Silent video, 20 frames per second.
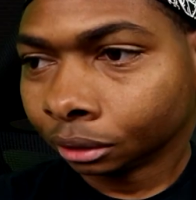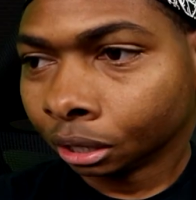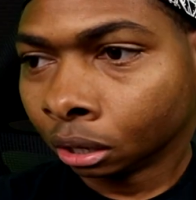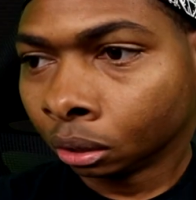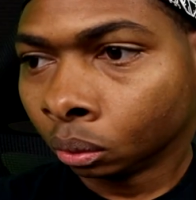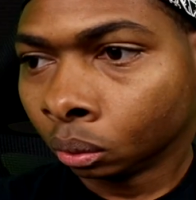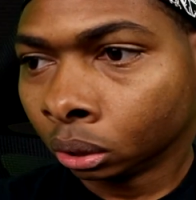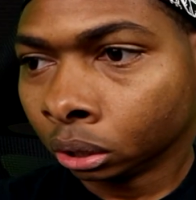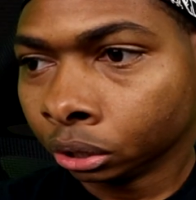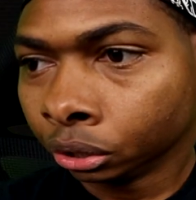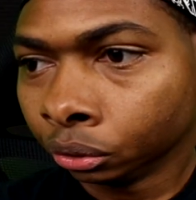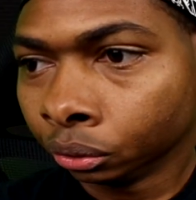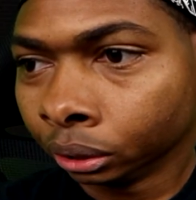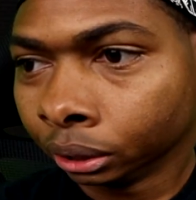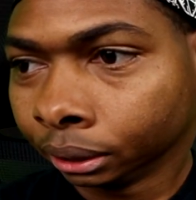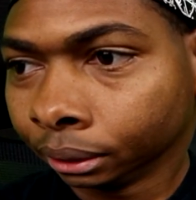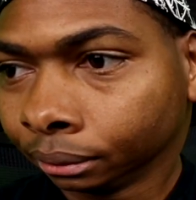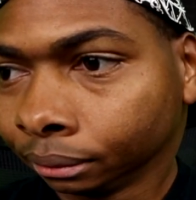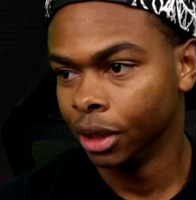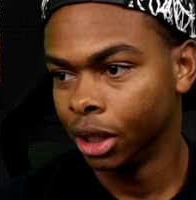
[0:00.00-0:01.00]
I don't want to do
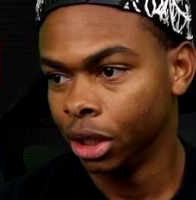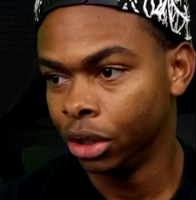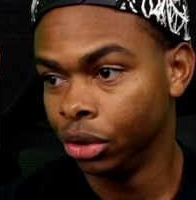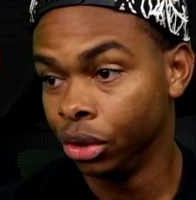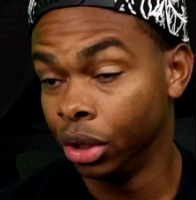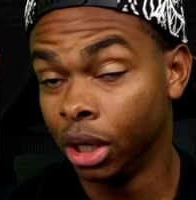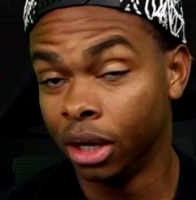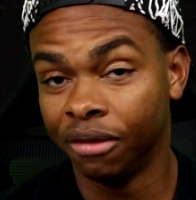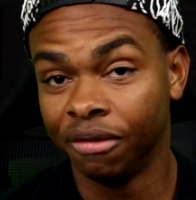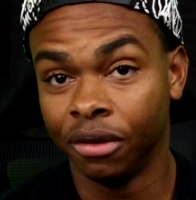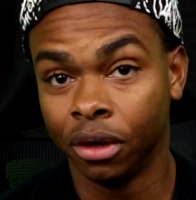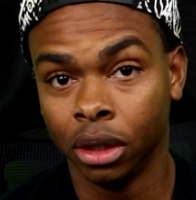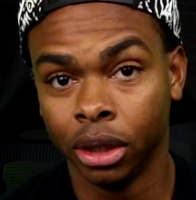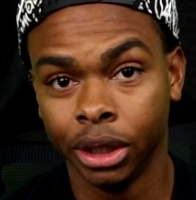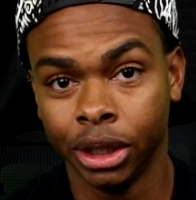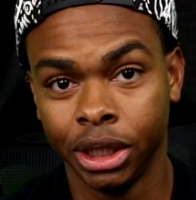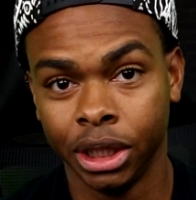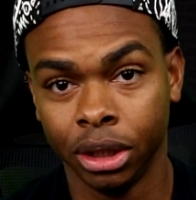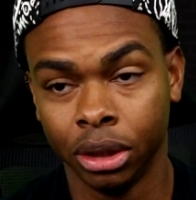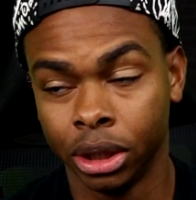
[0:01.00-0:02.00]
it. I do not
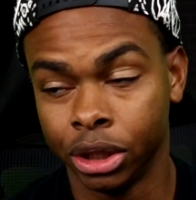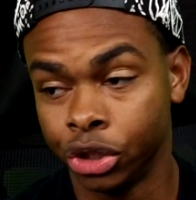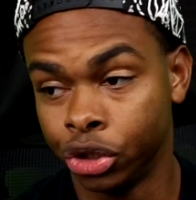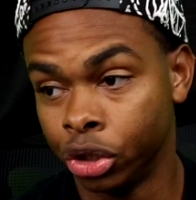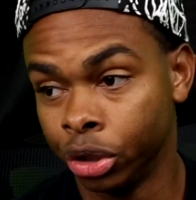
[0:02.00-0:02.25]
volunteer as